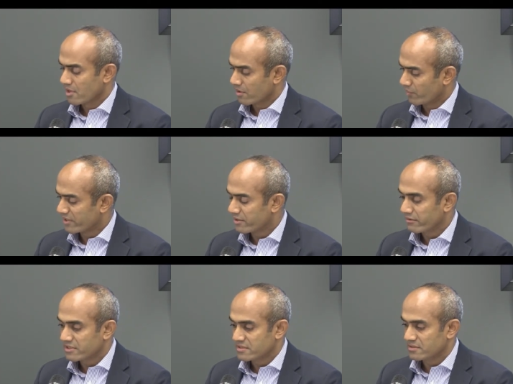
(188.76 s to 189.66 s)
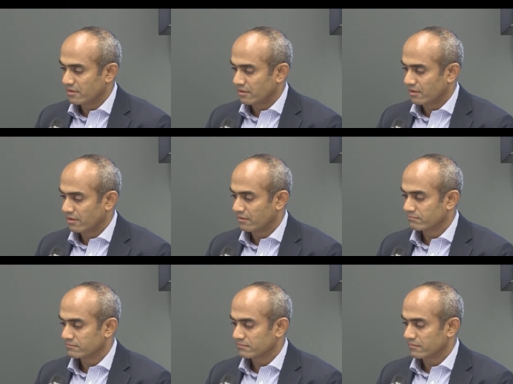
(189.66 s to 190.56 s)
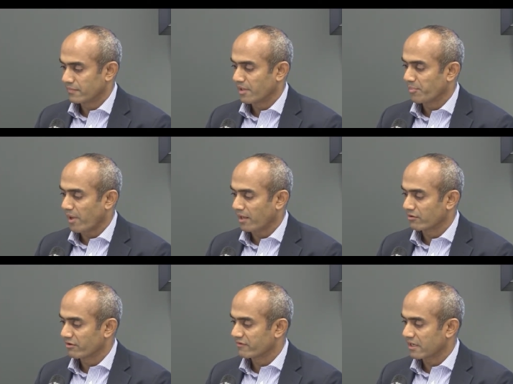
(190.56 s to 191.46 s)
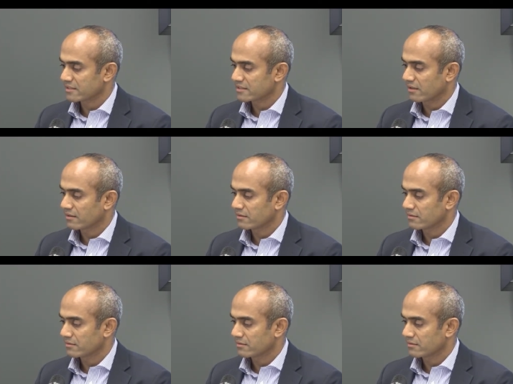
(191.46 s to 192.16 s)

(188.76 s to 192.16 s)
Whether it's uh, Nepal or Afghanistan,